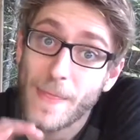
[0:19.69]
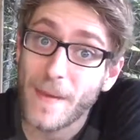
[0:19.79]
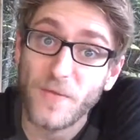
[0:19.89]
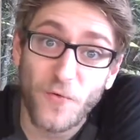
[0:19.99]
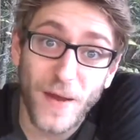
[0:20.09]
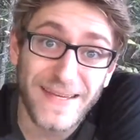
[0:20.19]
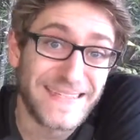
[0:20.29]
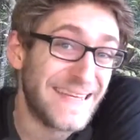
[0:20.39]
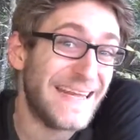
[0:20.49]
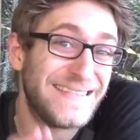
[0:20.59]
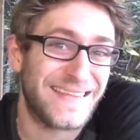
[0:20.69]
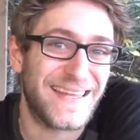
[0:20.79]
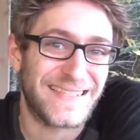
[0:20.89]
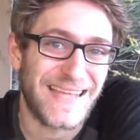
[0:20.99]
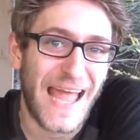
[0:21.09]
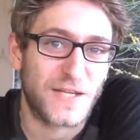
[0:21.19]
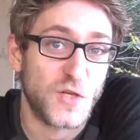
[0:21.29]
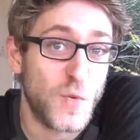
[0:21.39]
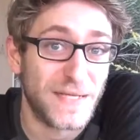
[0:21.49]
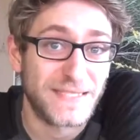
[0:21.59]
Now, before I get into the exact
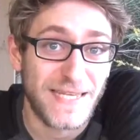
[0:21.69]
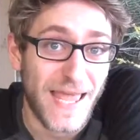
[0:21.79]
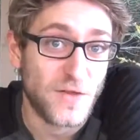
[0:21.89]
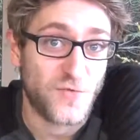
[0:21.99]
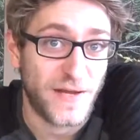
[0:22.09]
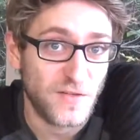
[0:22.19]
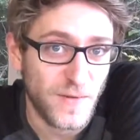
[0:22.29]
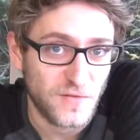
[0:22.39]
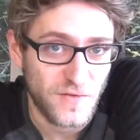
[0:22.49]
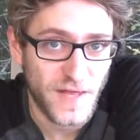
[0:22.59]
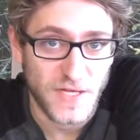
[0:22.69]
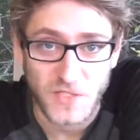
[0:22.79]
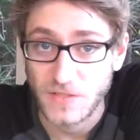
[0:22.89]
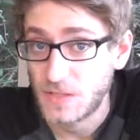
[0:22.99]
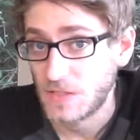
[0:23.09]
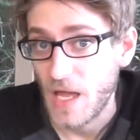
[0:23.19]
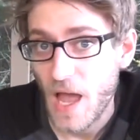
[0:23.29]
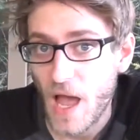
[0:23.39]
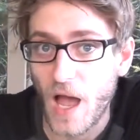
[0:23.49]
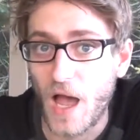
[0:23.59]
USDA grading specifications,
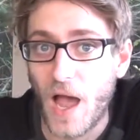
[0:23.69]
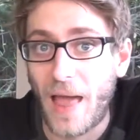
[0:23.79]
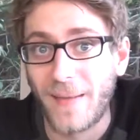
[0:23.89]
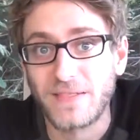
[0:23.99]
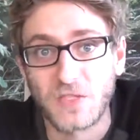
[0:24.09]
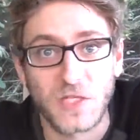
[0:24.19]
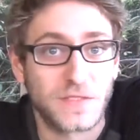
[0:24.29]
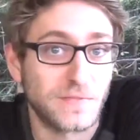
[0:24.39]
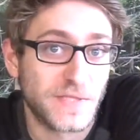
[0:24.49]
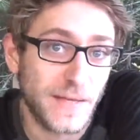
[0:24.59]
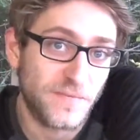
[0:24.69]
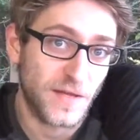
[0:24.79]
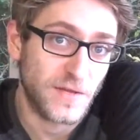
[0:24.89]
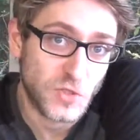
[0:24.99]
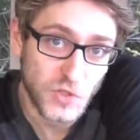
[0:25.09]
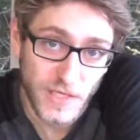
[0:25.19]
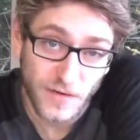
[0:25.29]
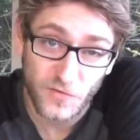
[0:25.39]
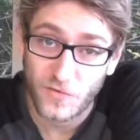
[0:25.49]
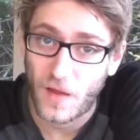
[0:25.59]
I like to share some tips and
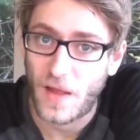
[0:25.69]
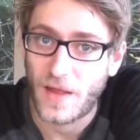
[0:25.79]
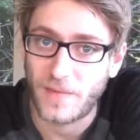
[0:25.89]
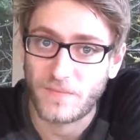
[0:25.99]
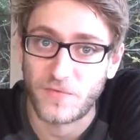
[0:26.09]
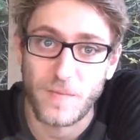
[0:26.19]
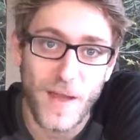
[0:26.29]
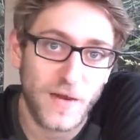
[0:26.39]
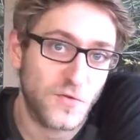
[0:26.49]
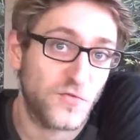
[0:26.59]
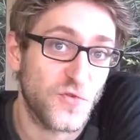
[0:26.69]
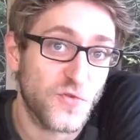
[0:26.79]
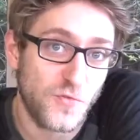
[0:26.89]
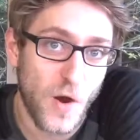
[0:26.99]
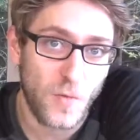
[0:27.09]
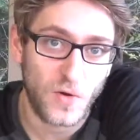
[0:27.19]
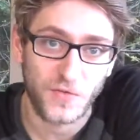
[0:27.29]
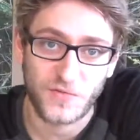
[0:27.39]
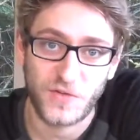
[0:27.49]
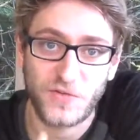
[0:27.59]
tricks and some reminders for you
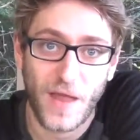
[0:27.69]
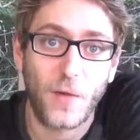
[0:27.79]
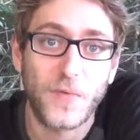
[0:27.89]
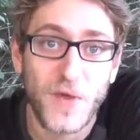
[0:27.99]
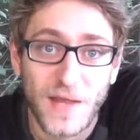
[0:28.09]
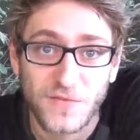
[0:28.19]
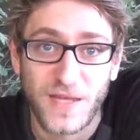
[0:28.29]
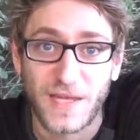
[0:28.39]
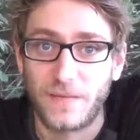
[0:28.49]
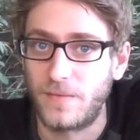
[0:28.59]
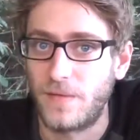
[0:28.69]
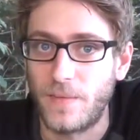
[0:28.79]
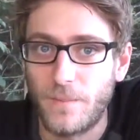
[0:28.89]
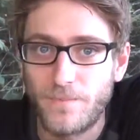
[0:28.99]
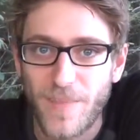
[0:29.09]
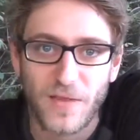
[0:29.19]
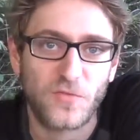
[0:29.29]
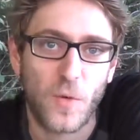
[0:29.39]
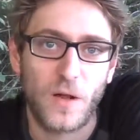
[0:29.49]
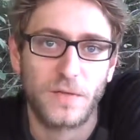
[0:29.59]
growers just to help you guys get the
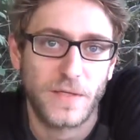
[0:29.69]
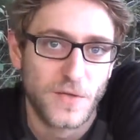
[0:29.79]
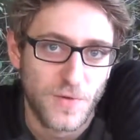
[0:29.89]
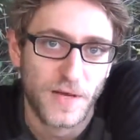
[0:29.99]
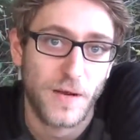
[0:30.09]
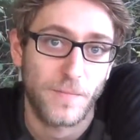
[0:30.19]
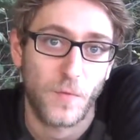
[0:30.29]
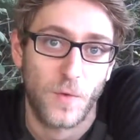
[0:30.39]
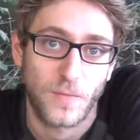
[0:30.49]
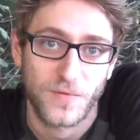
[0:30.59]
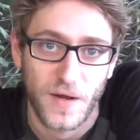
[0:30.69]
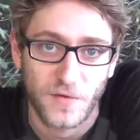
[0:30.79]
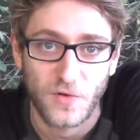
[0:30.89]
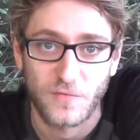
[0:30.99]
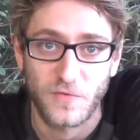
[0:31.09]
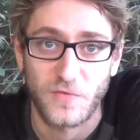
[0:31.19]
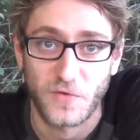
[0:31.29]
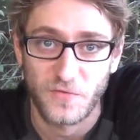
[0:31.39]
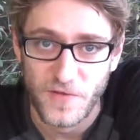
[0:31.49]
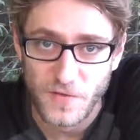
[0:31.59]
best quality graded #1 products off of
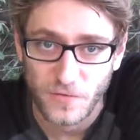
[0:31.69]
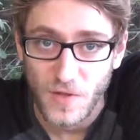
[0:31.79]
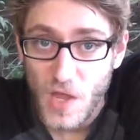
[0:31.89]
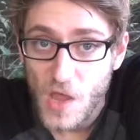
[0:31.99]
your field.